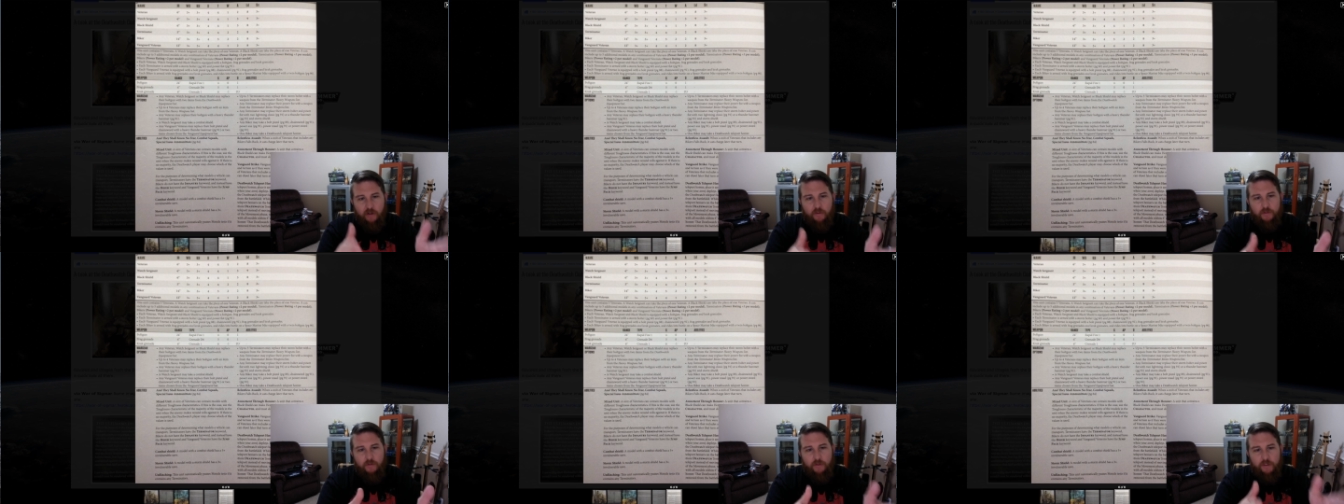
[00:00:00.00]

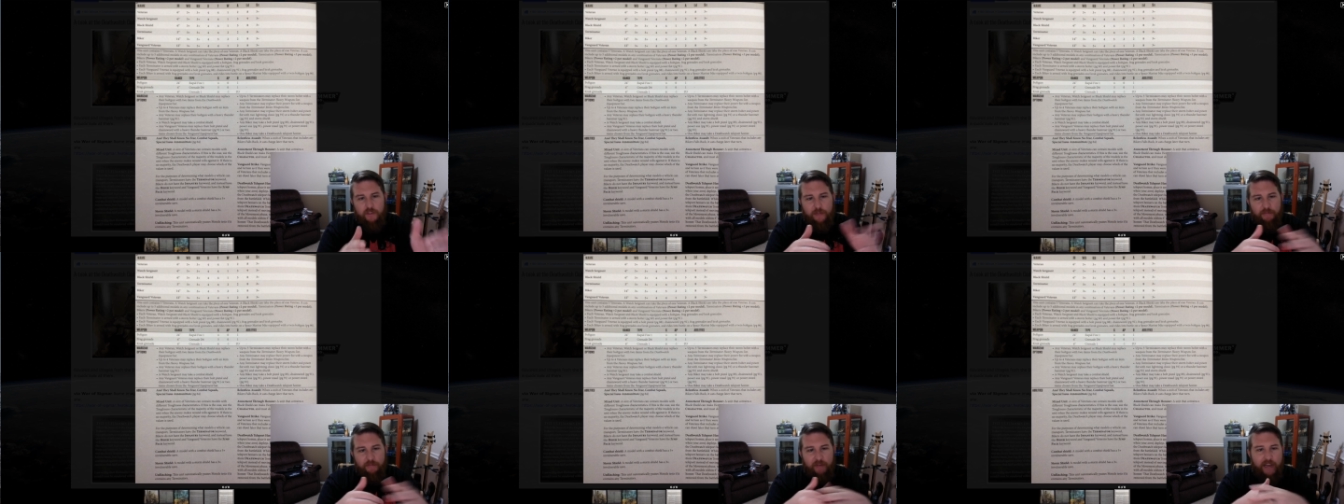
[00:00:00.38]
through a
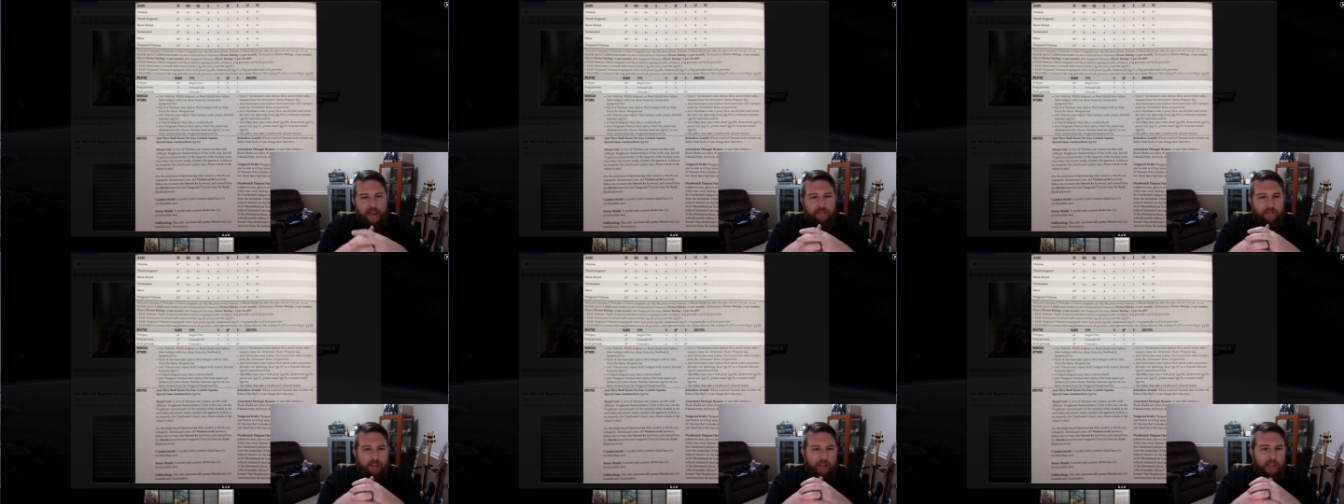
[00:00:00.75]
deep
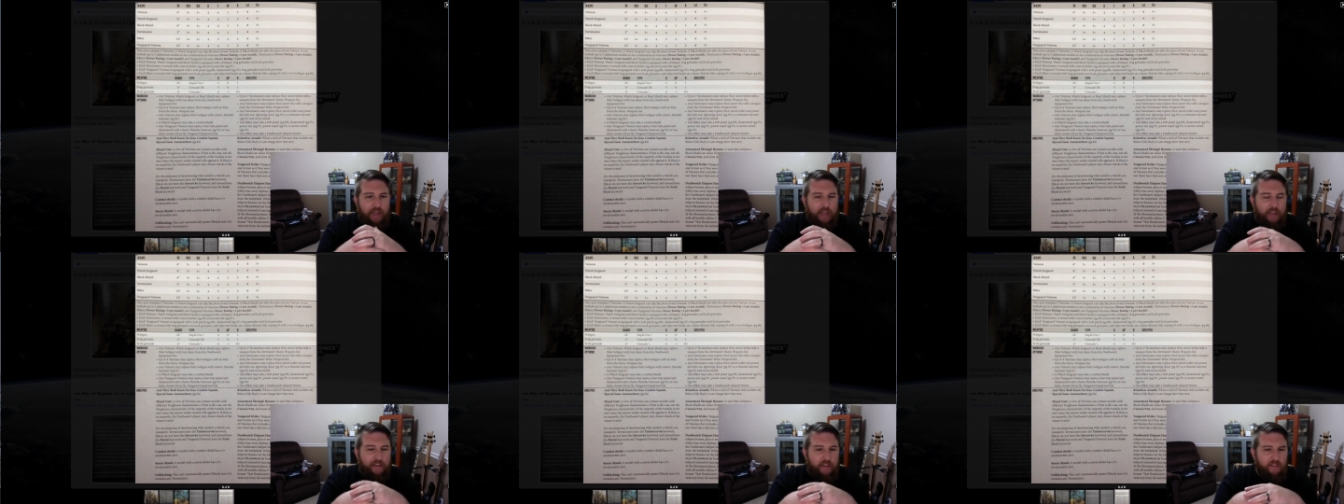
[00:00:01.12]
dive.
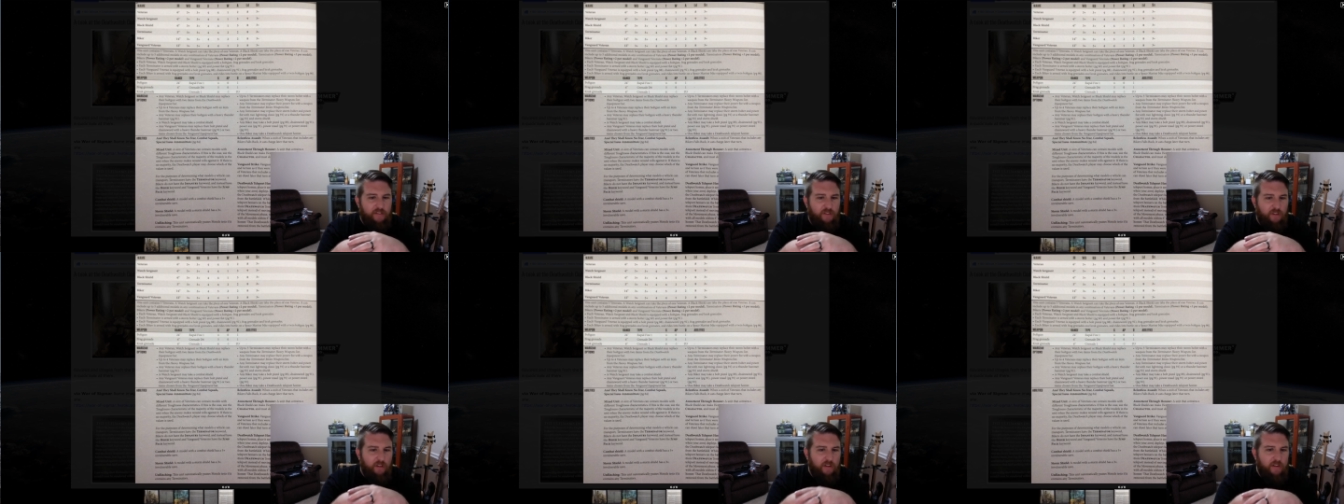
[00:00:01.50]
It
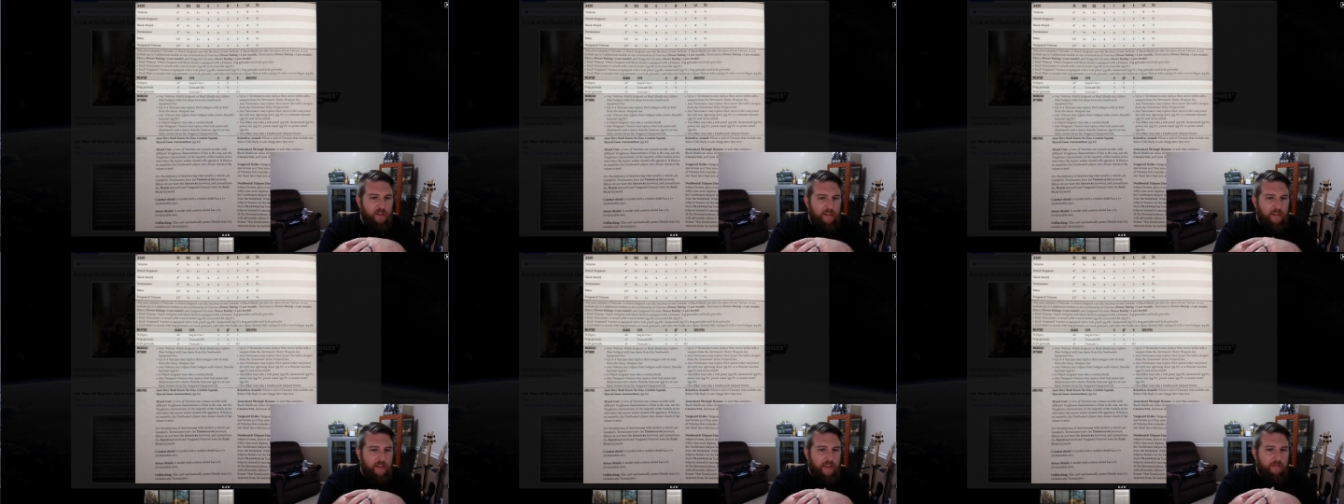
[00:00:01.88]
does look
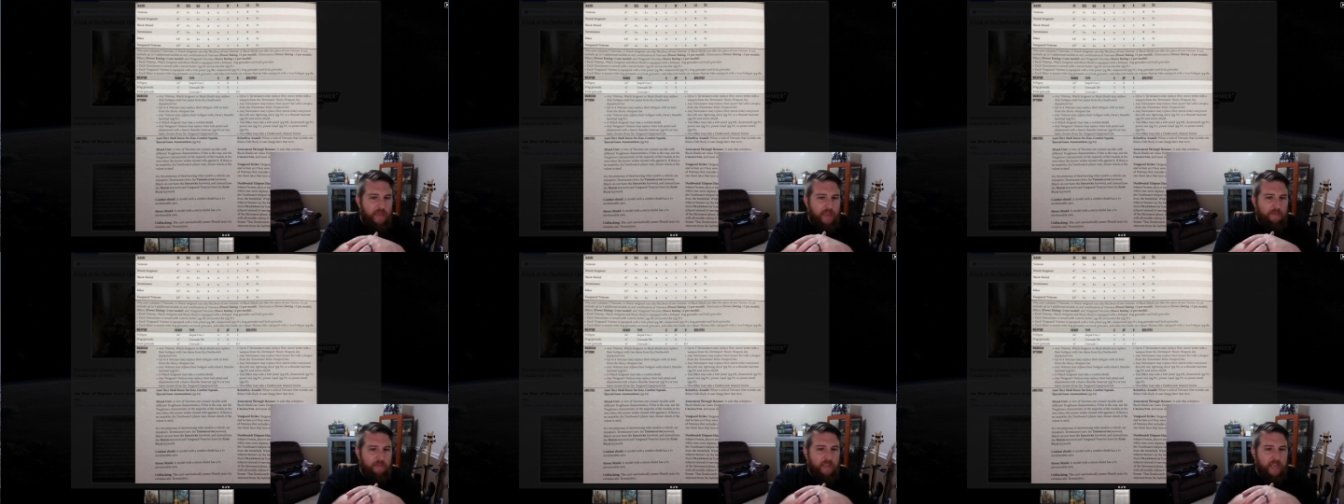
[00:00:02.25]
like they
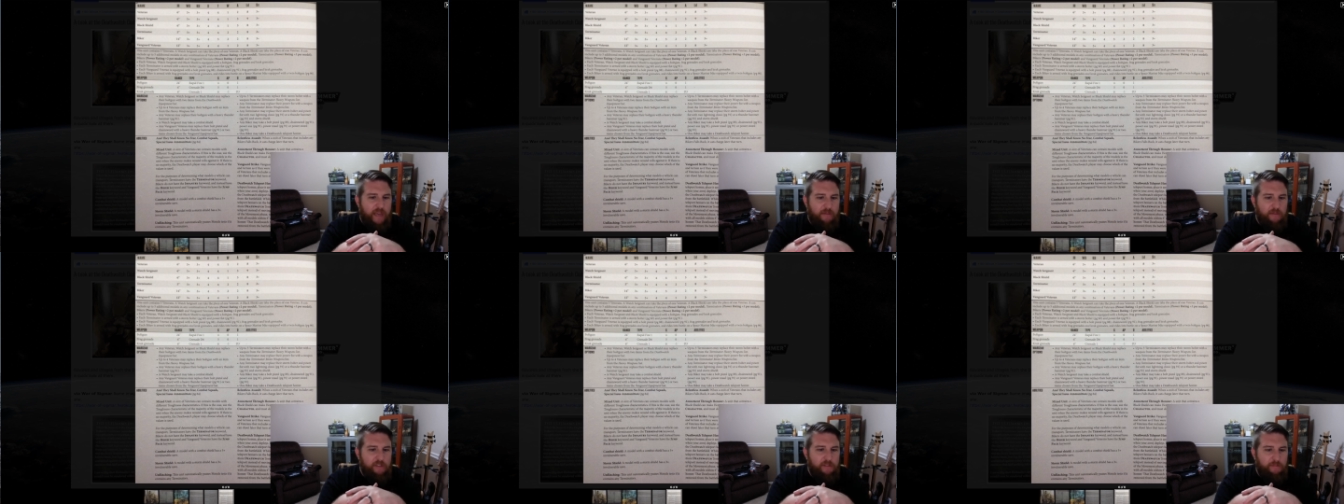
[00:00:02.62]
may be
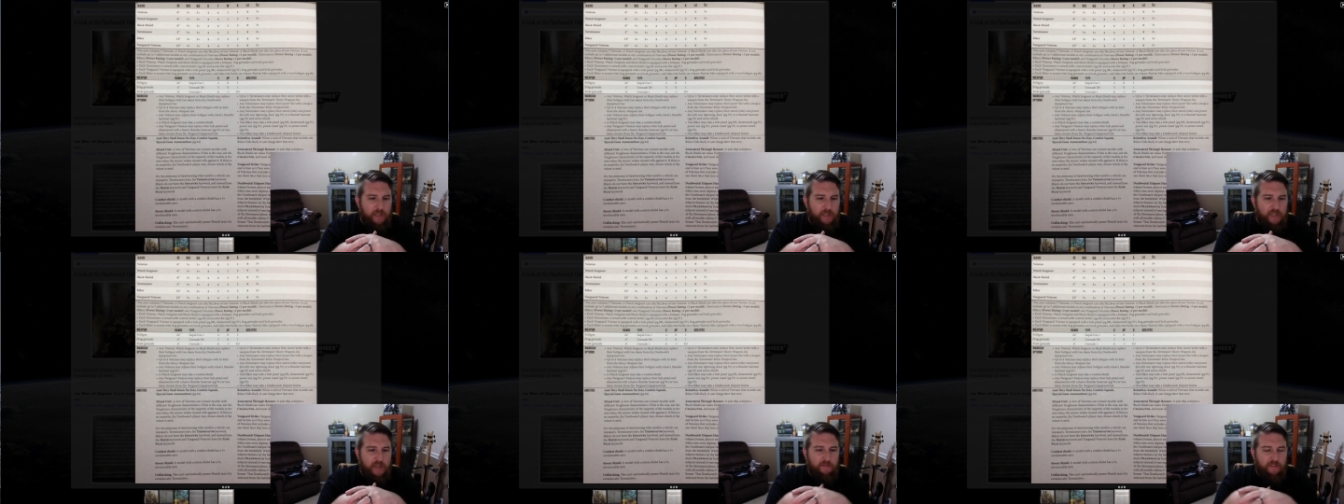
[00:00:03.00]
able to
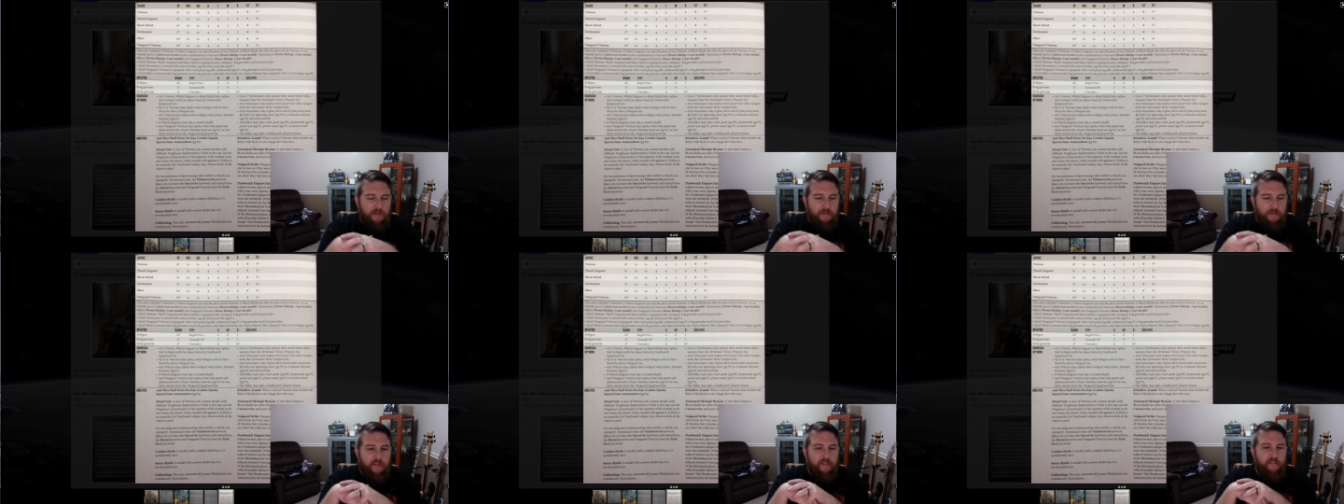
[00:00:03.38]
pick up
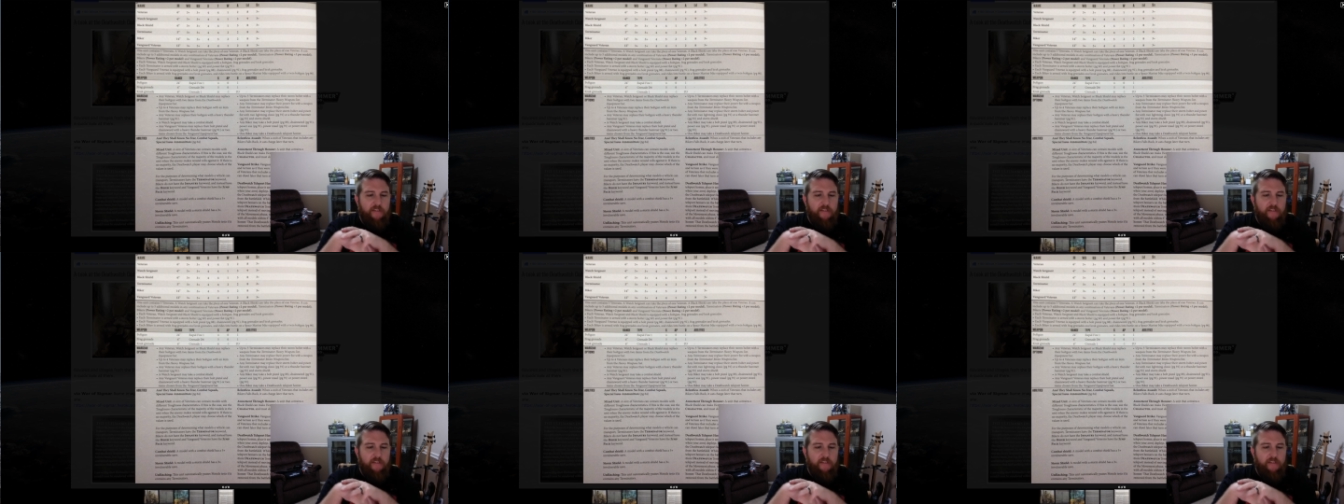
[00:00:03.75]
some of the,